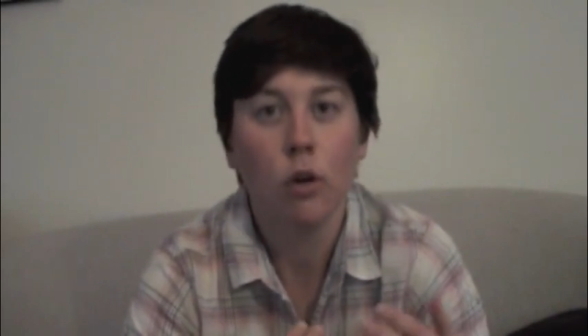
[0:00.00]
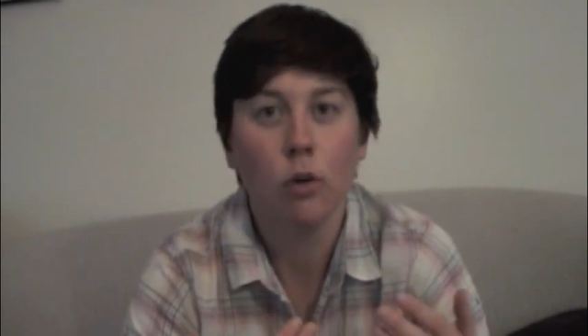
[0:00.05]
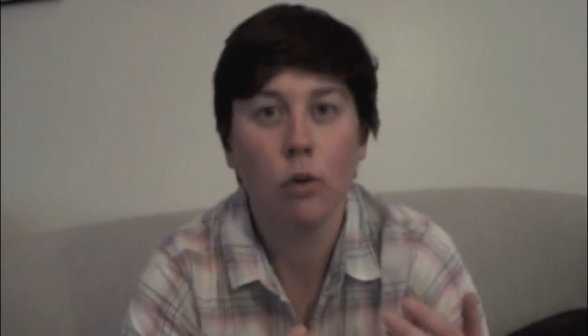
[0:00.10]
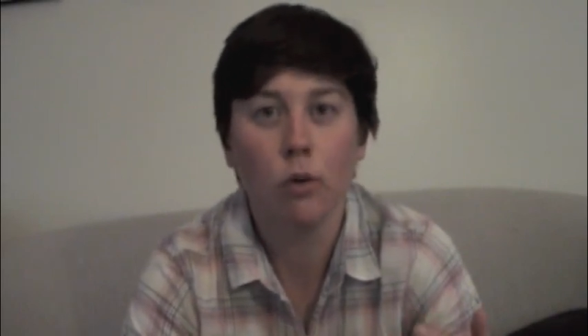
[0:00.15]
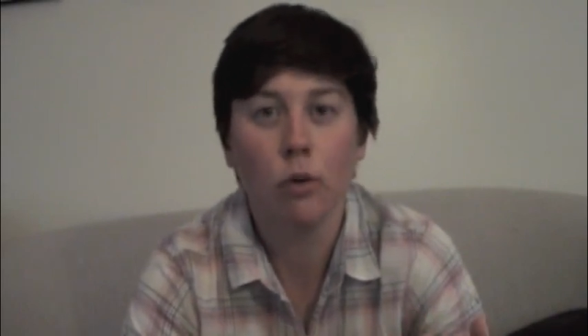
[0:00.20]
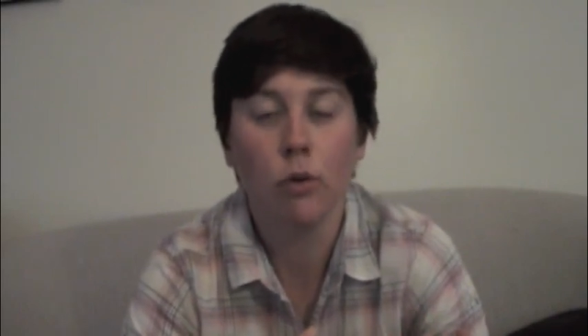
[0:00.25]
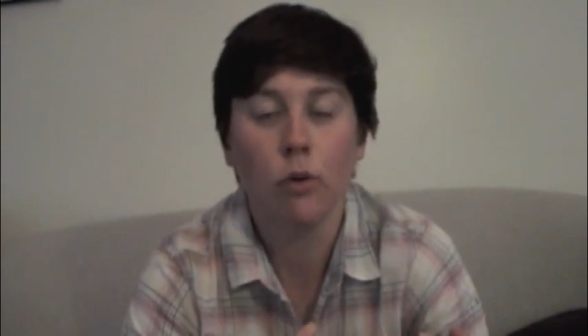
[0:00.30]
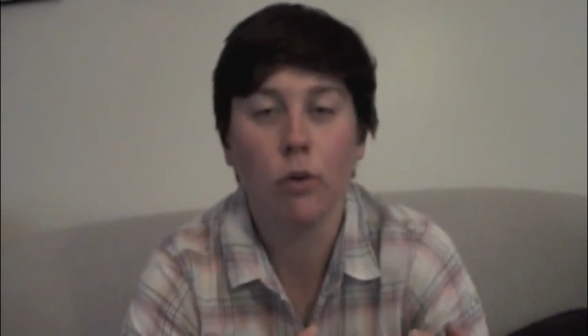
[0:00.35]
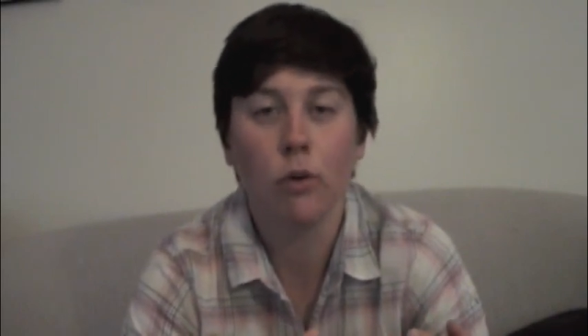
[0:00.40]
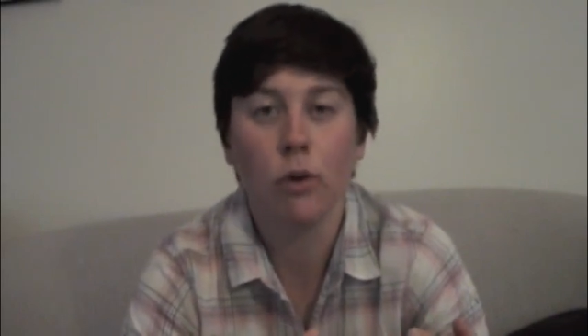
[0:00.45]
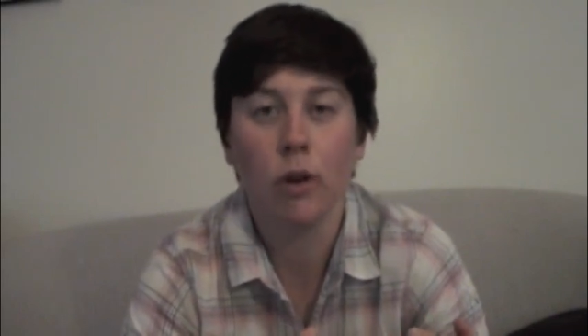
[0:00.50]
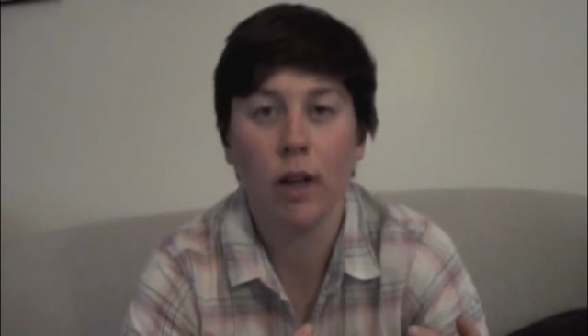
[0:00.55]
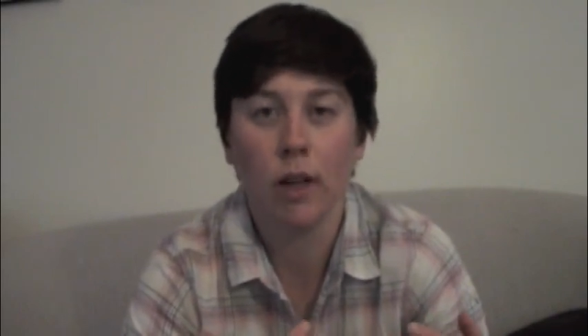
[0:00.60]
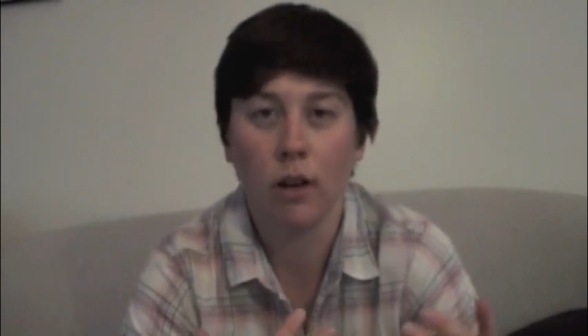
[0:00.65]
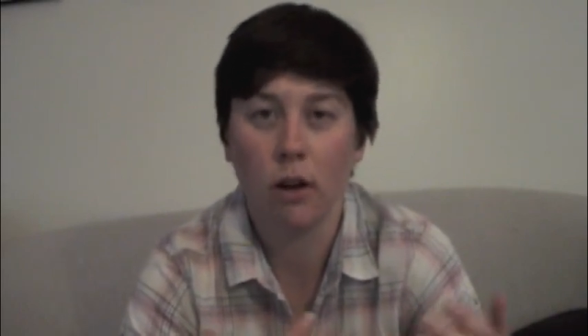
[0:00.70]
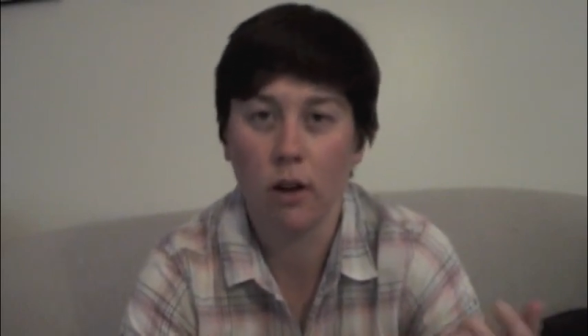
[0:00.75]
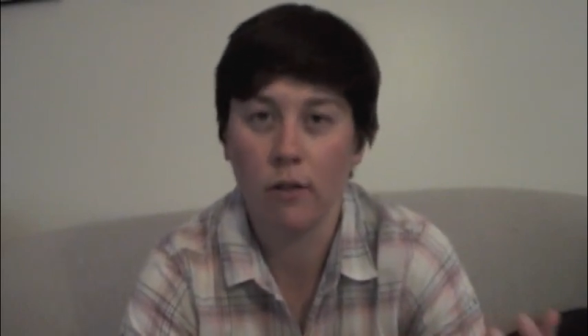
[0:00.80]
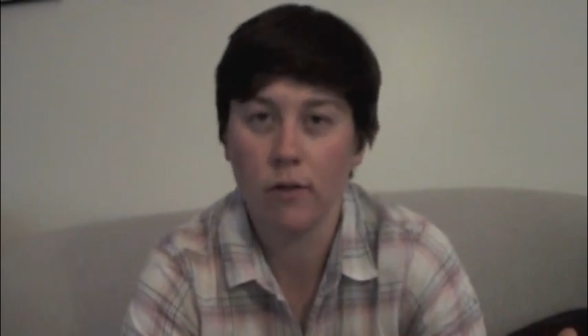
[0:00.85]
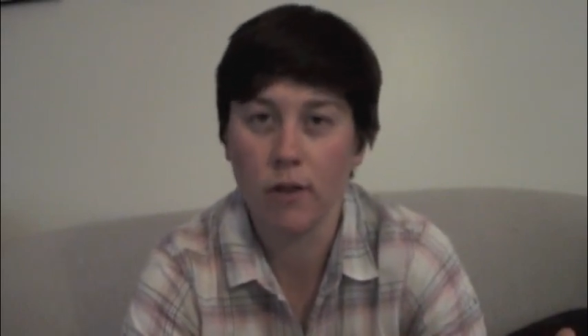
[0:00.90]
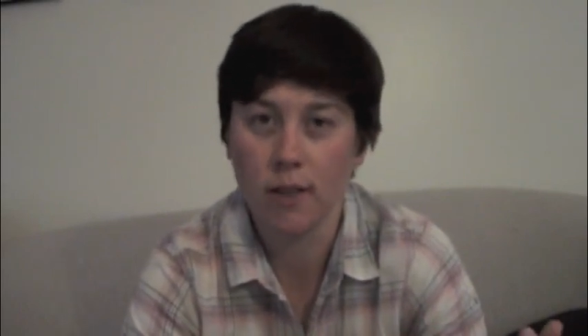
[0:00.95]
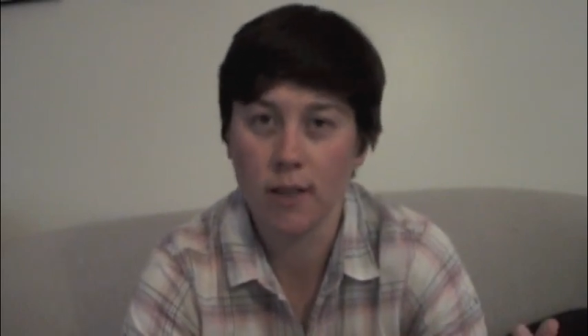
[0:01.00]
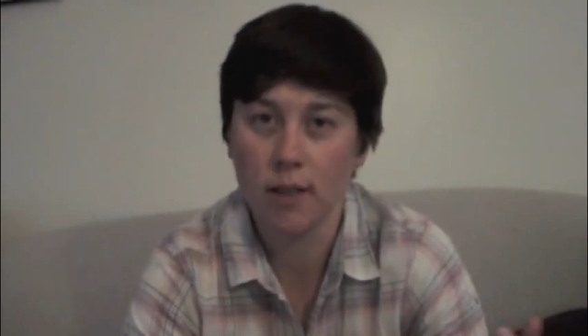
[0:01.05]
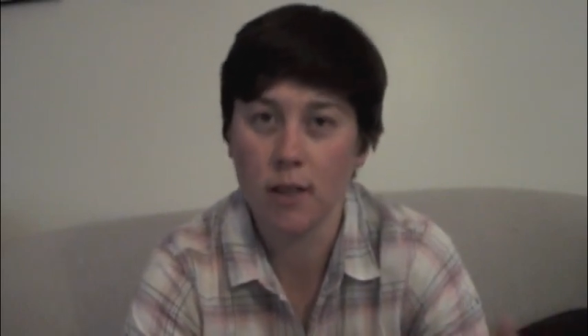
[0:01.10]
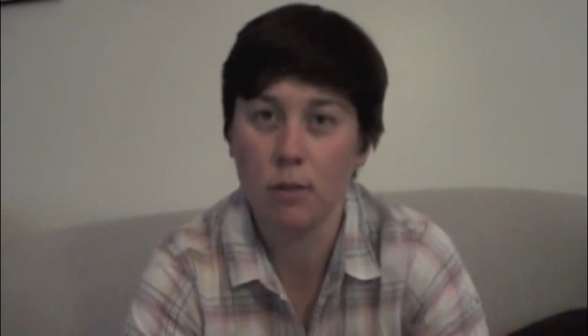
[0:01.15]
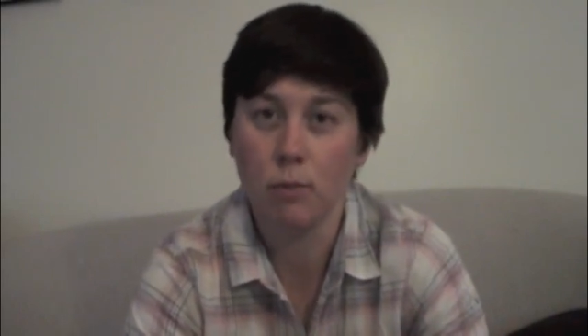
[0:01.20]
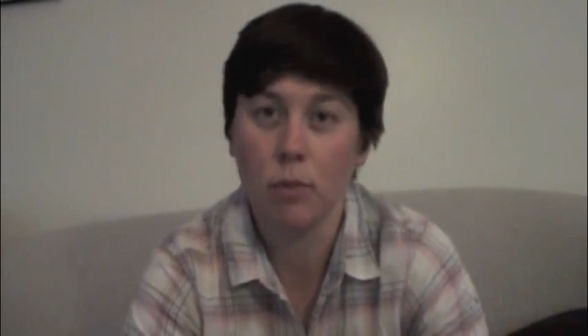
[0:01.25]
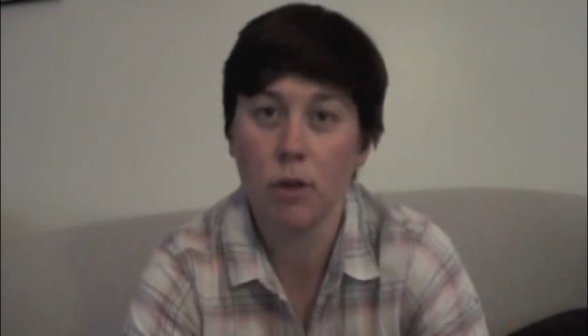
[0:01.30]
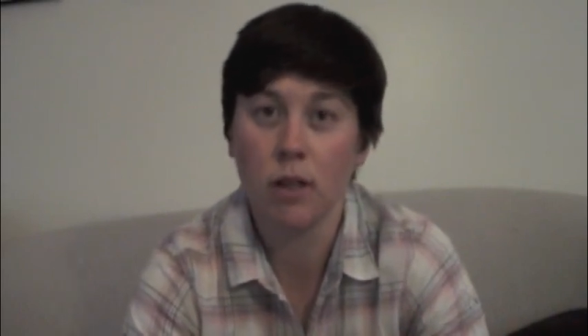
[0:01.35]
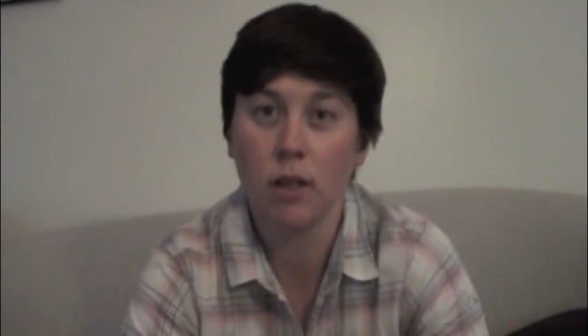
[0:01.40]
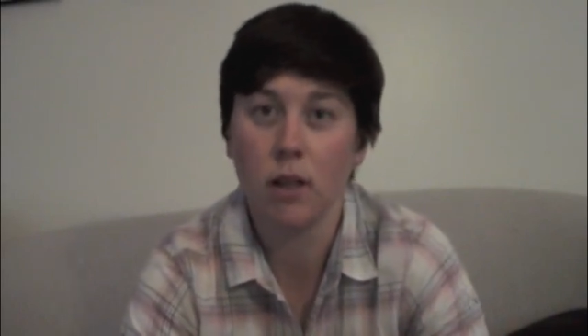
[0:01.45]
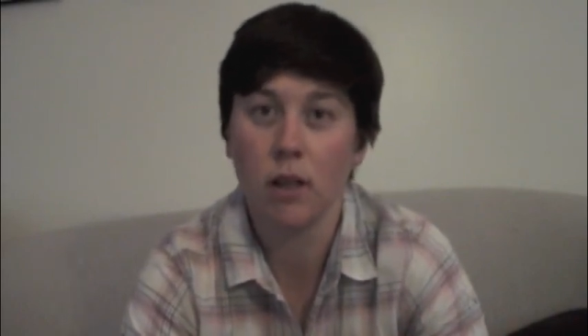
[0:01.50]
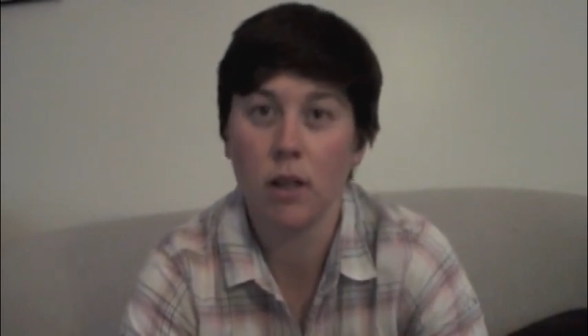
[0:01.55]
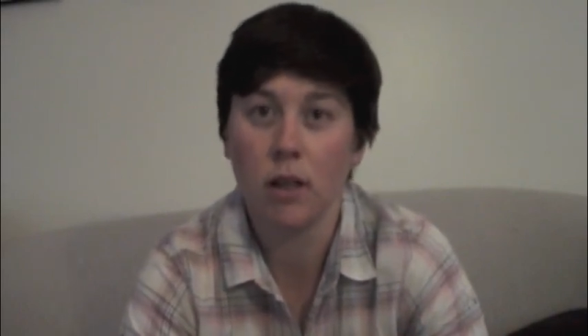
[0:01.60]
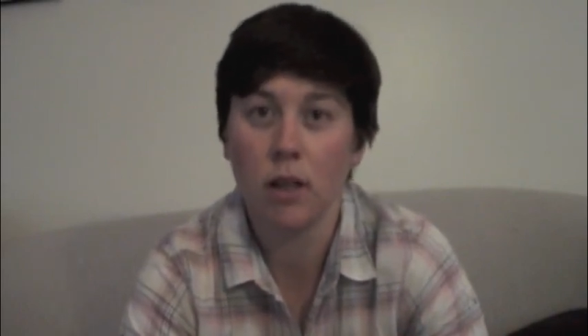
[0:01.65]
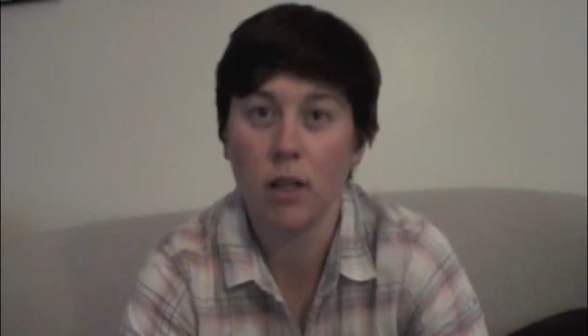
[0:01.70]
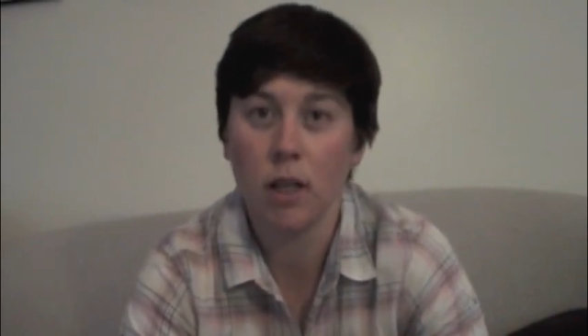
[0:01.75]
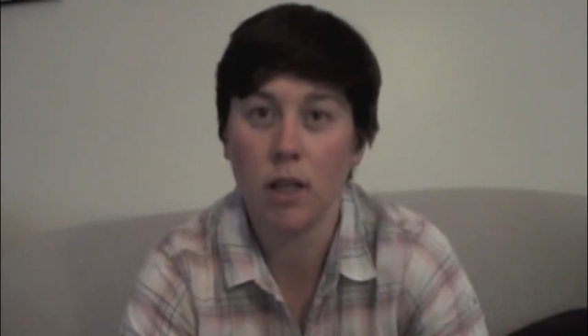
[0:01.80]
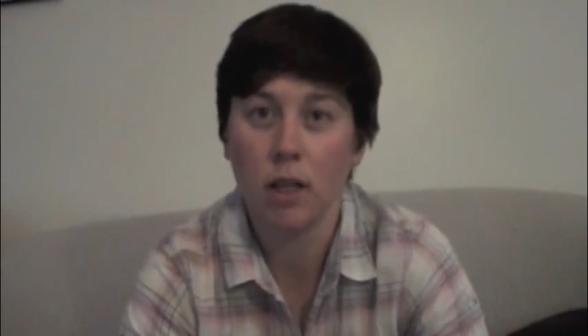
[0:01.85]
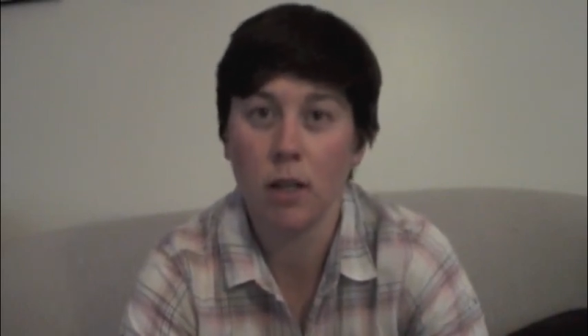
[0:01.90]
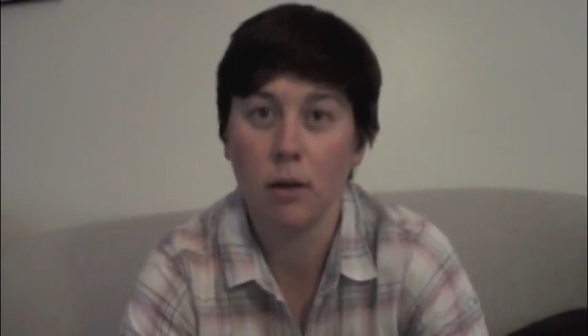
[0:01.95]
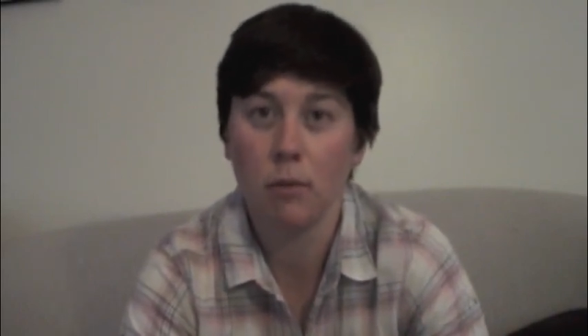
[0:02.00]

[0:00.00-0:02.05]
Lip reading: who had obviously been